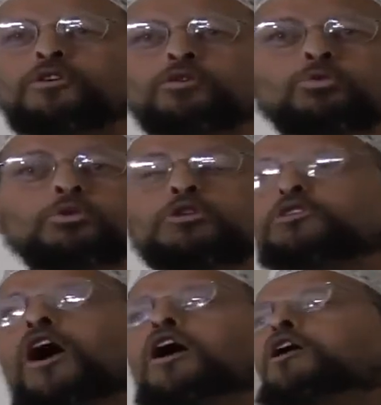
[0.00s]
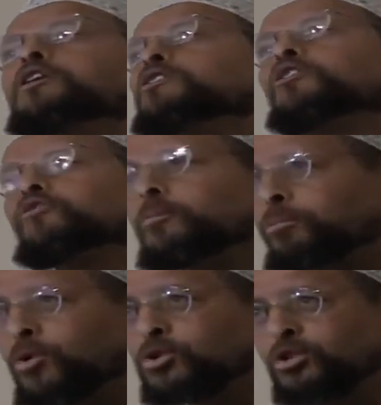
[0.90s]
into an entirely
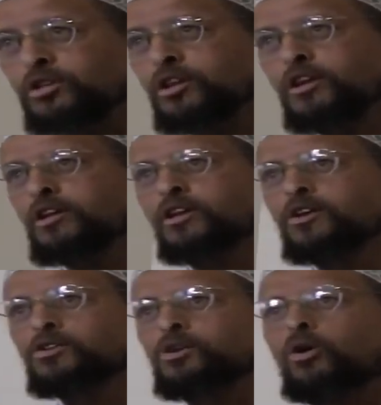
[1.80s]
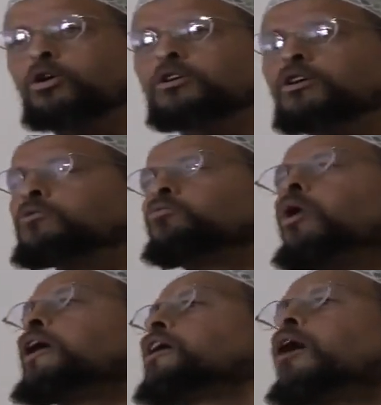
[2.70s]
different person. So he
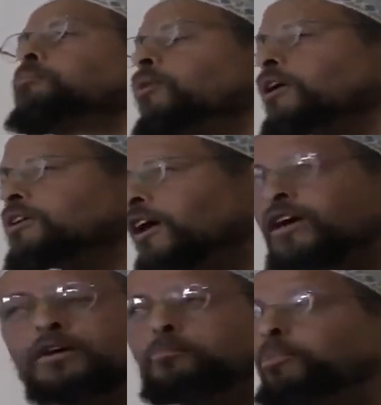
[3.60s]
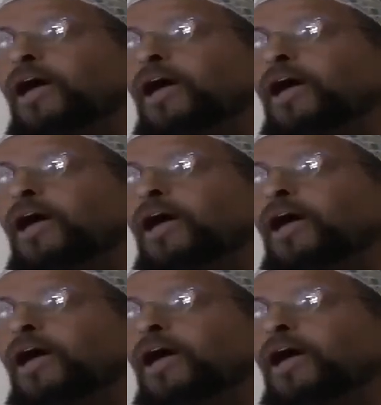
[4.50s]
didn't wake up one day and